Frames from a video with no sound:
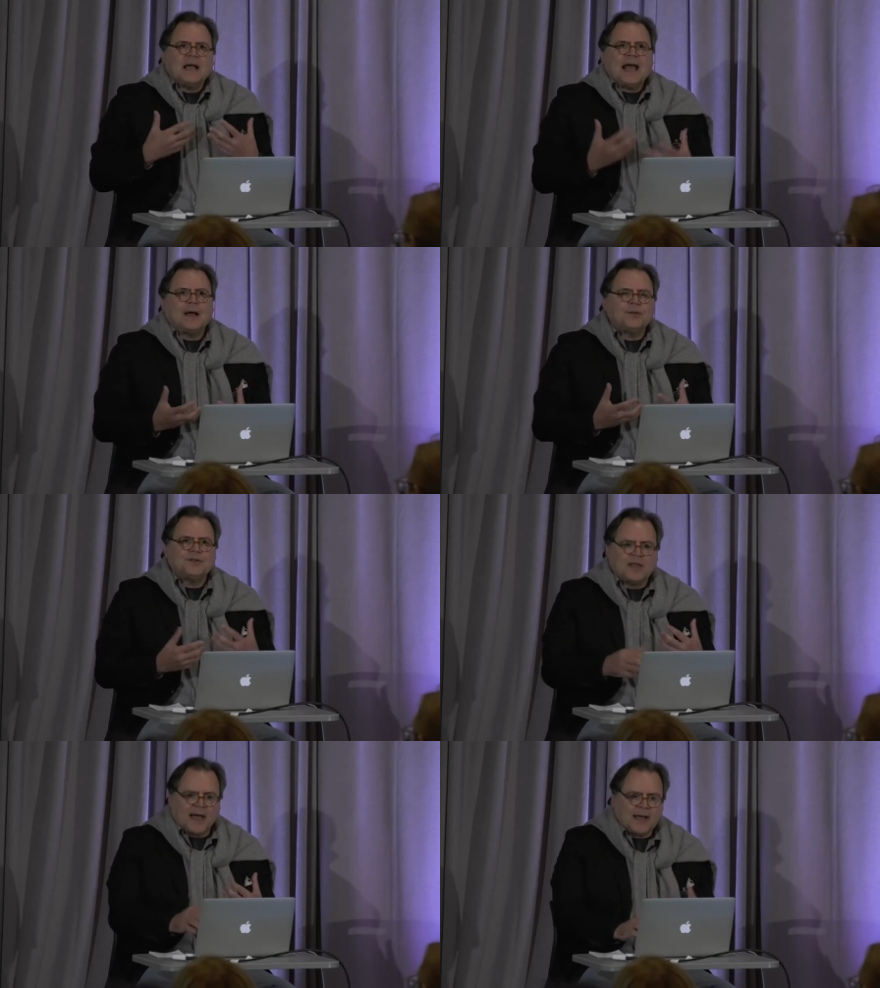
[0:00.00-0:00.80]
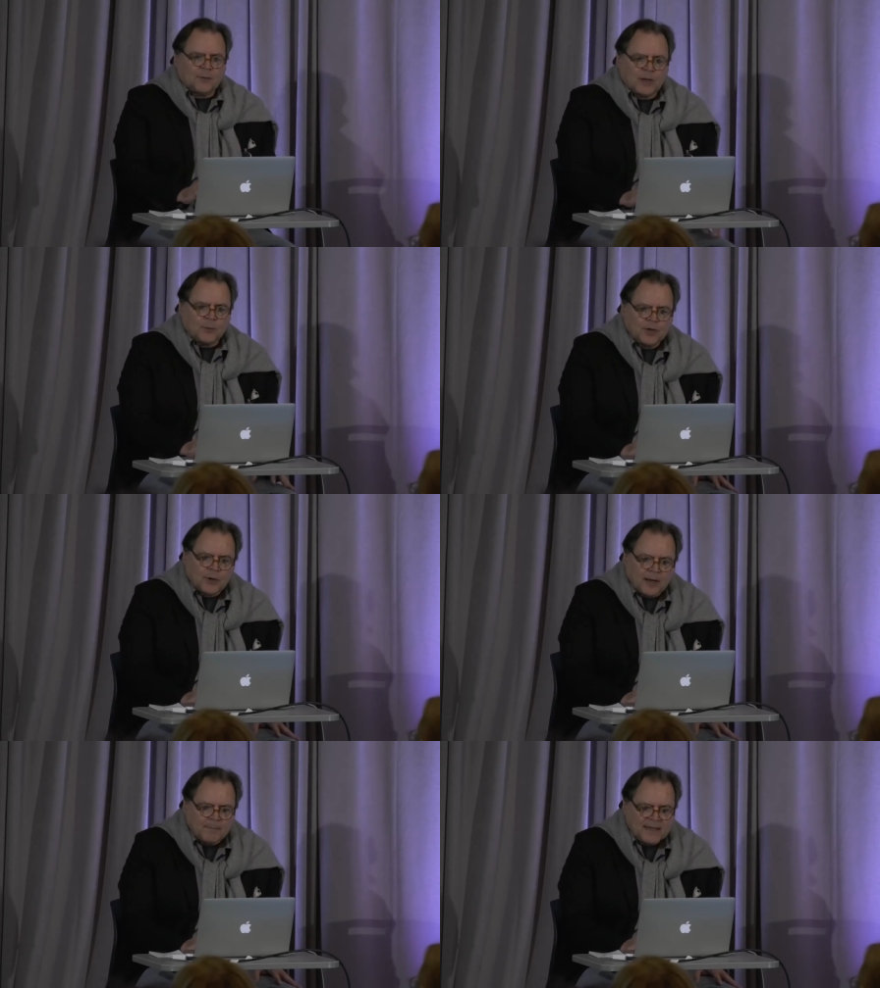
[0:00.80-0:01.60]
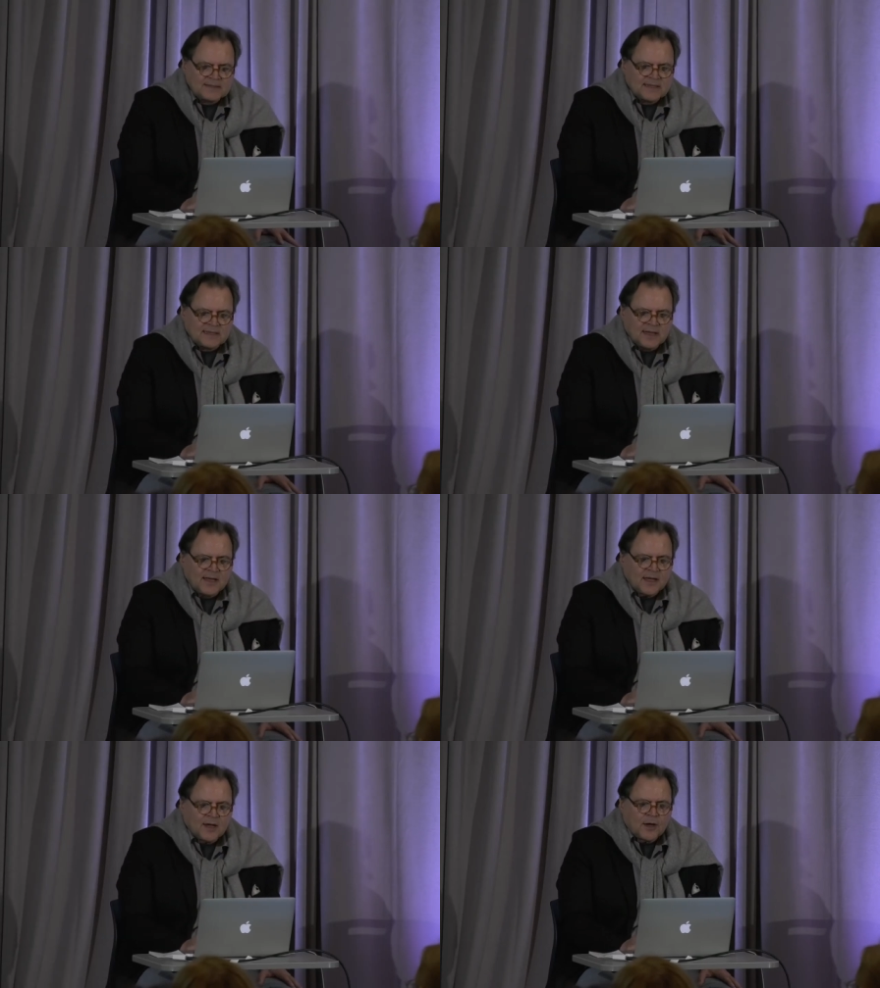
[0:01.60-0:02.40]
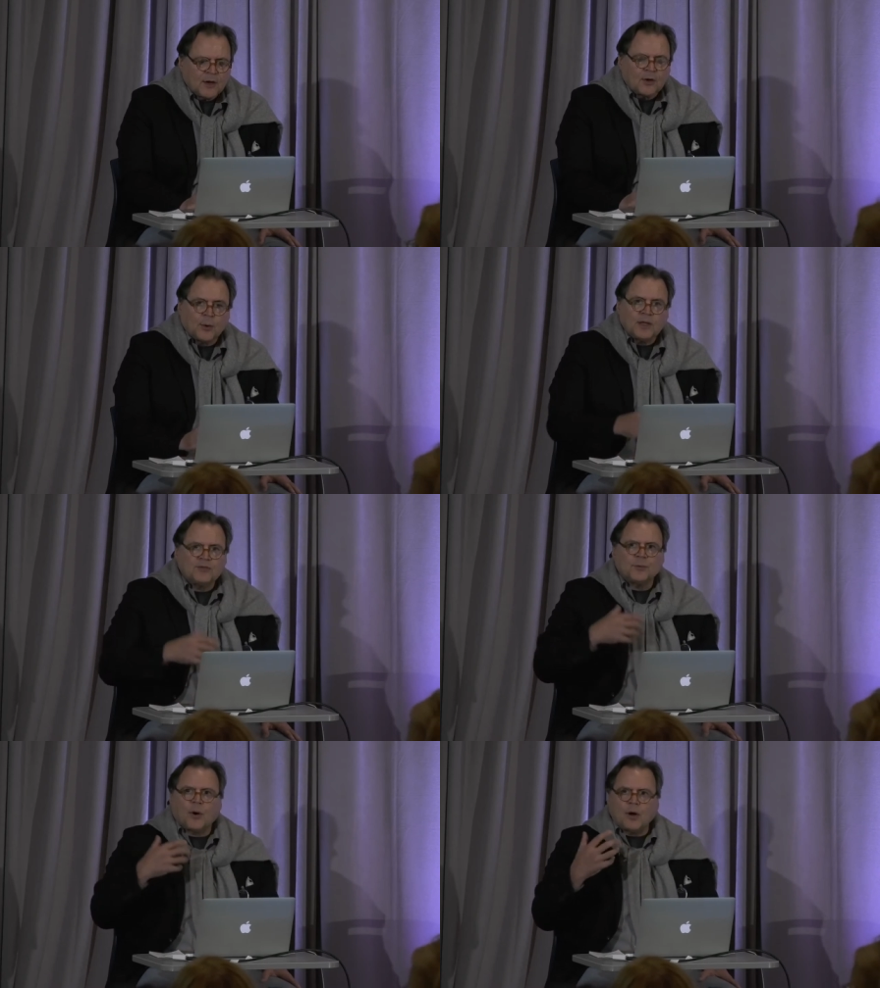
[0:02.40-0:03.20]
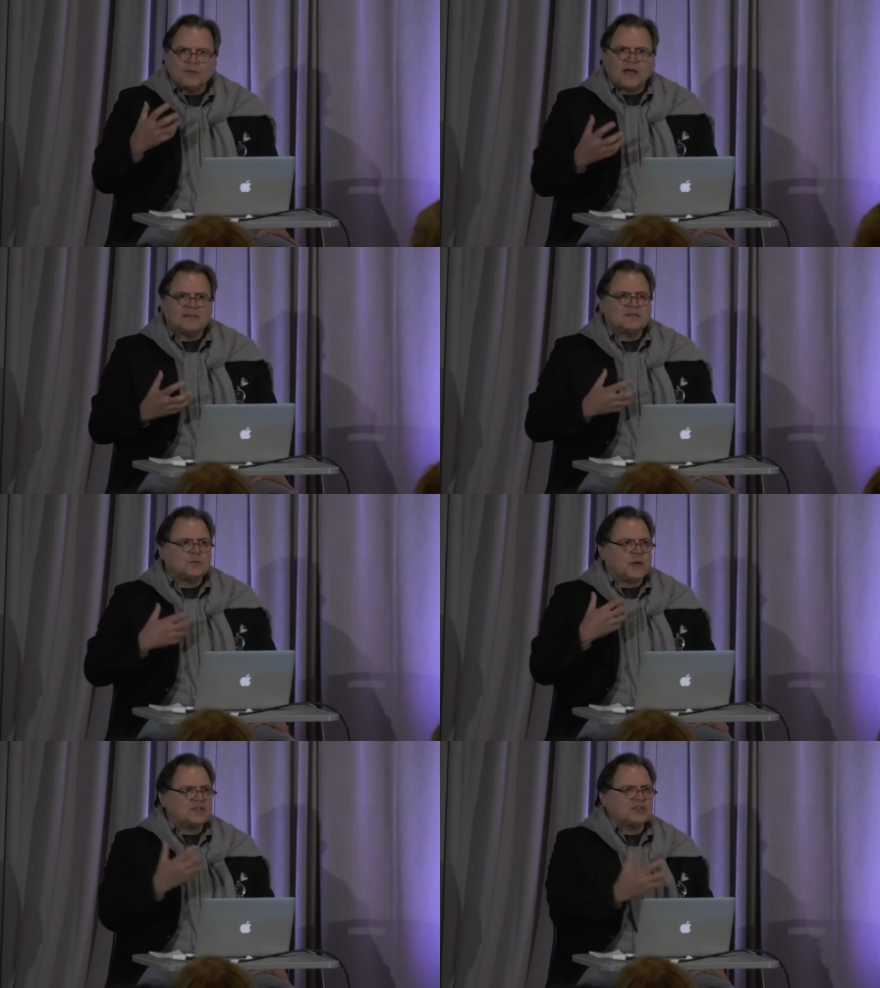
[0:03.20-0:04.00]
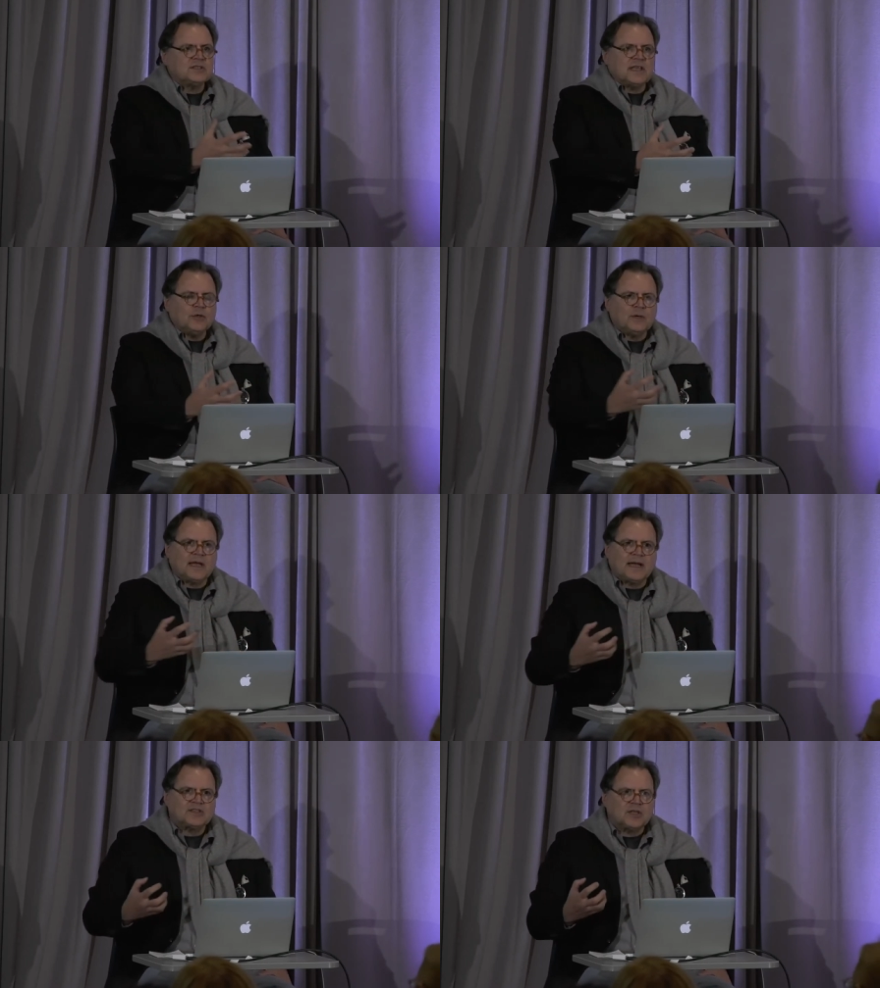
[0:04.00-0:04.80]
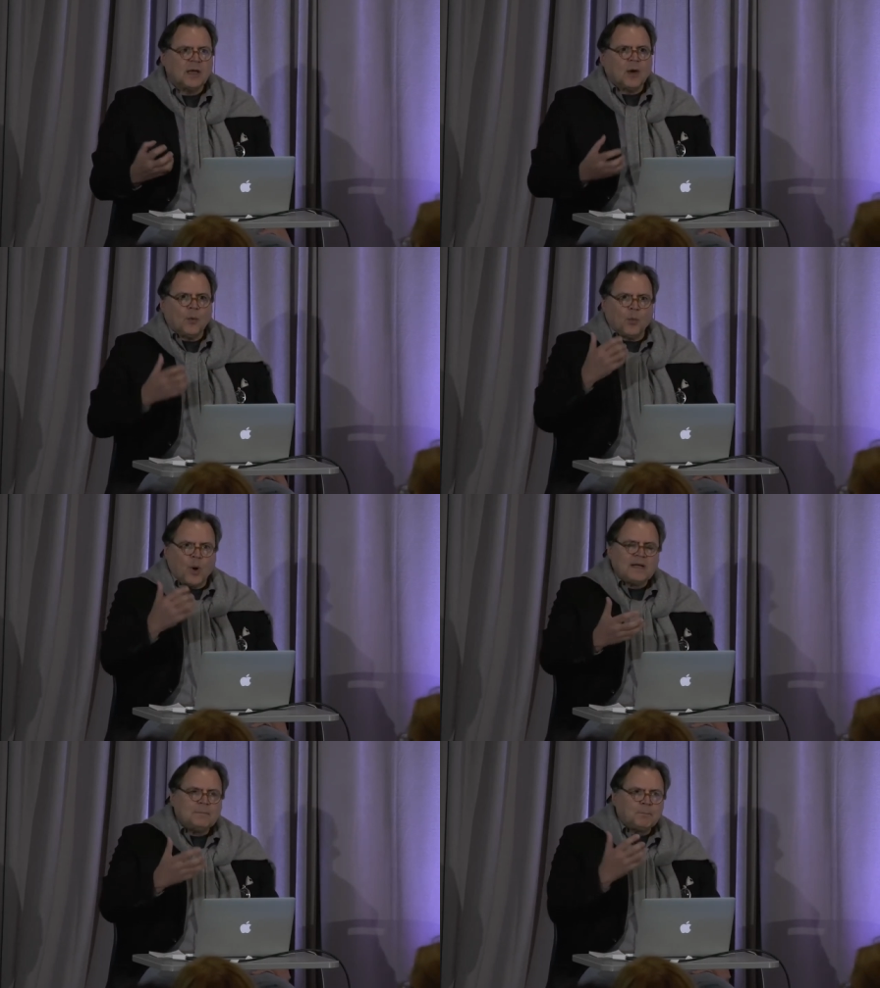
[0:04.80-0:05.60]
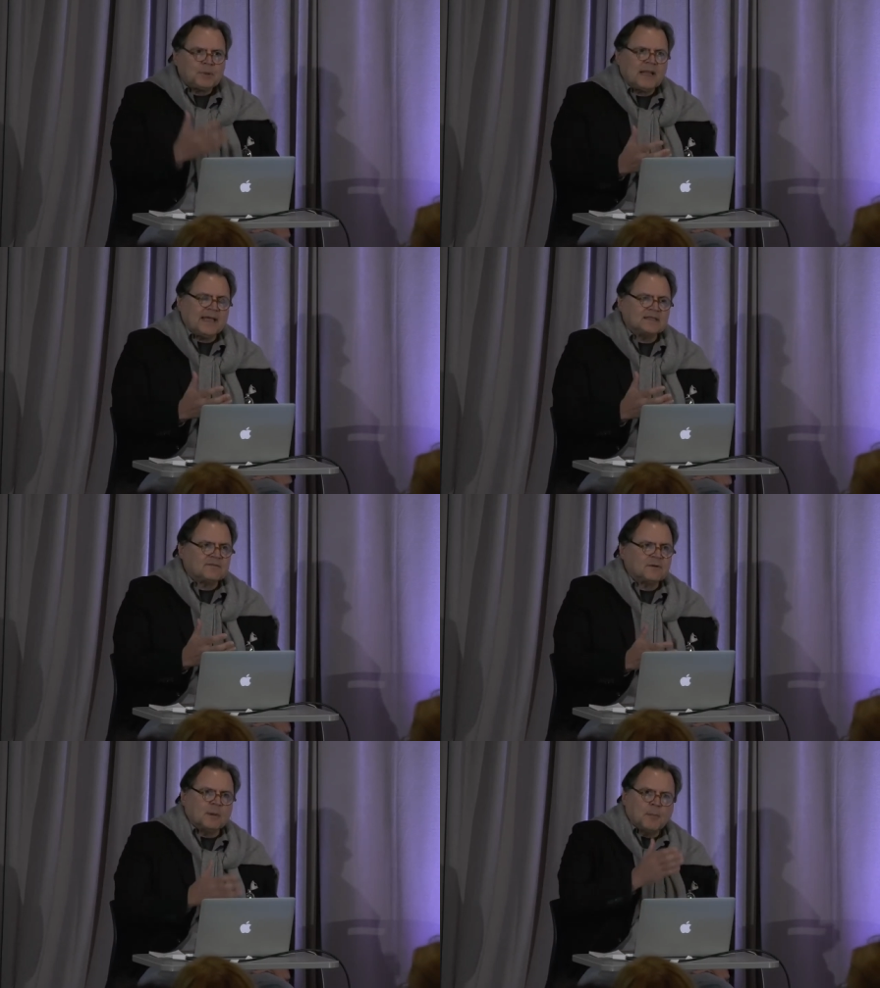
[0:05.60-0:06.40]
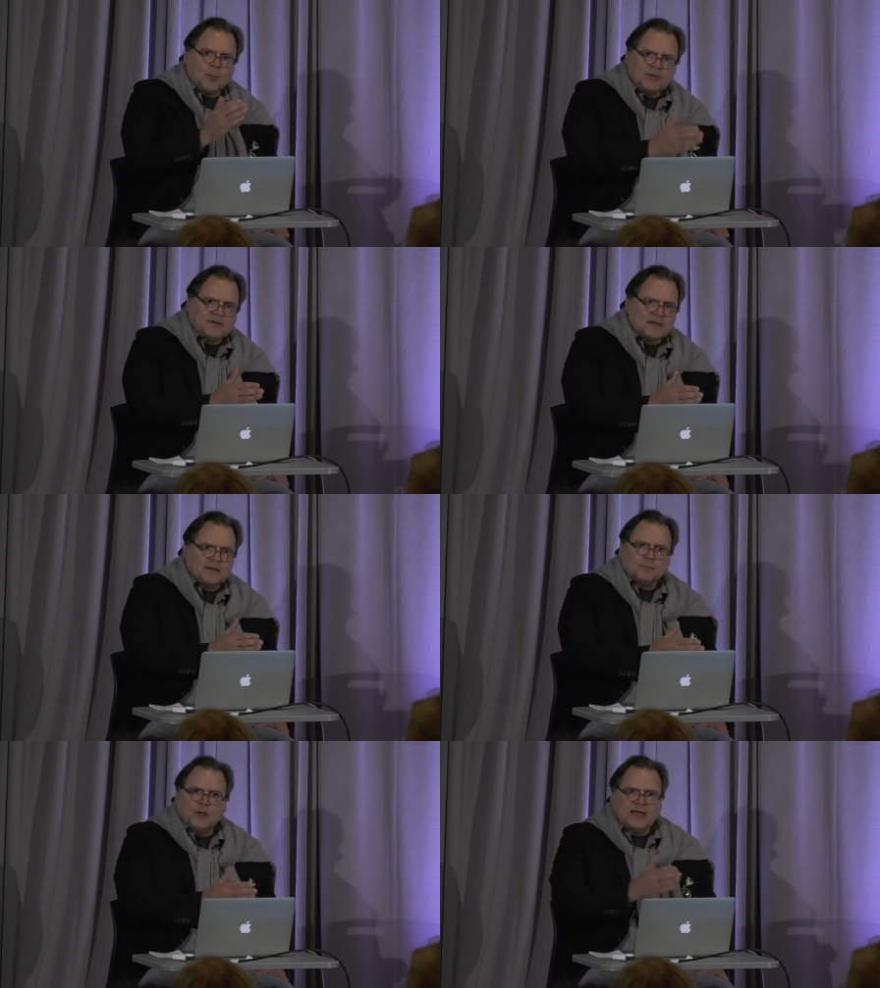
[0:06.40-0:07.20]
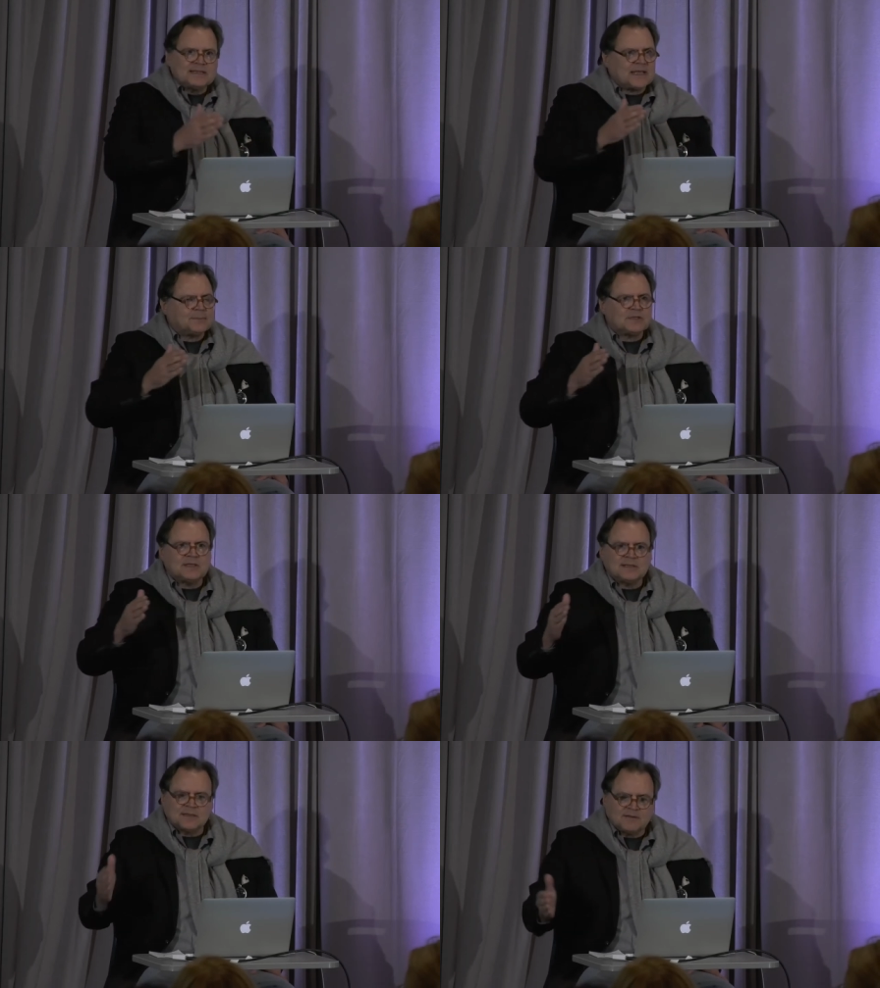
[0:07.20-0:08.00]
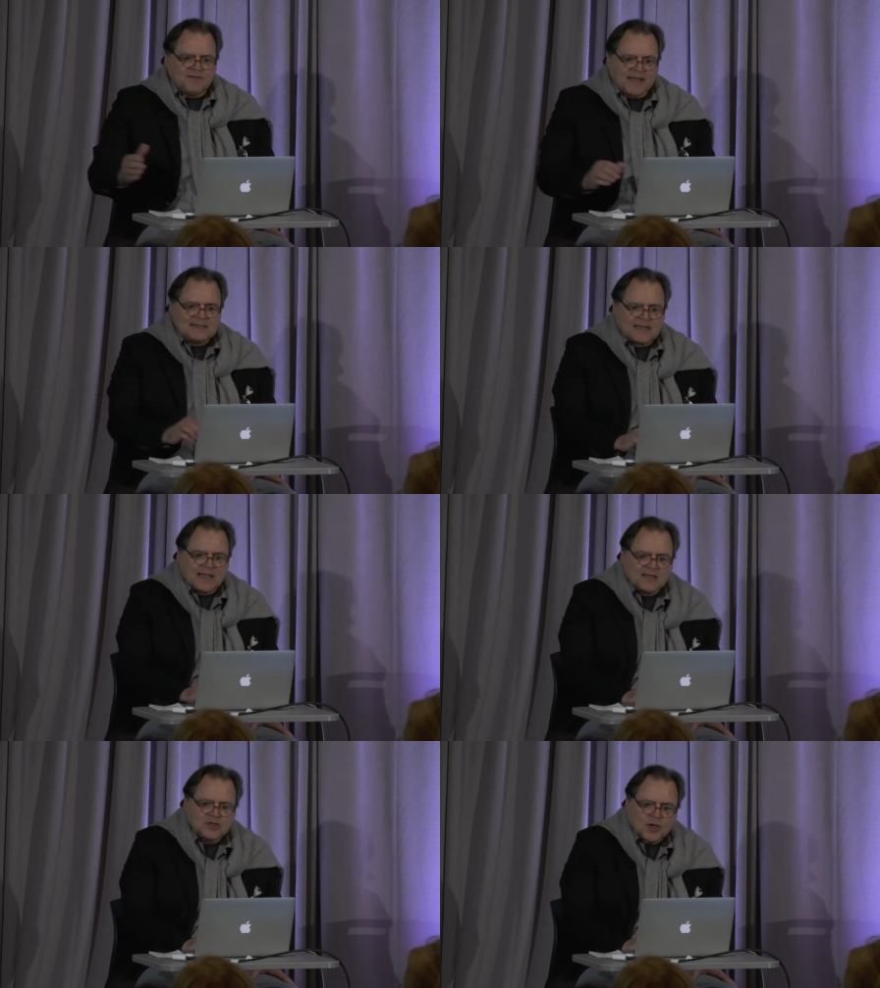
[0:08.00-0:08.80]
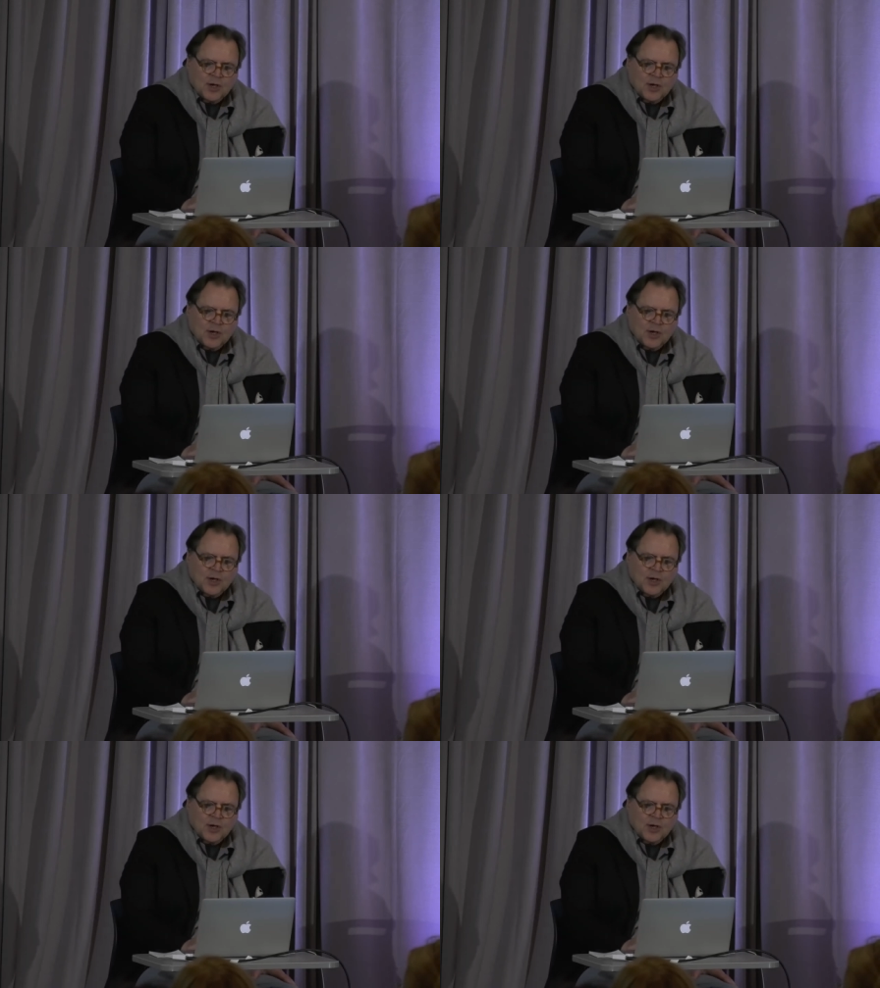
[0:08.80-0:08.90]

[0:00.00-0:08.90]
health diary where you're basically going through all the kinds of questions that you can actually one place from the moment of preconception until advanced age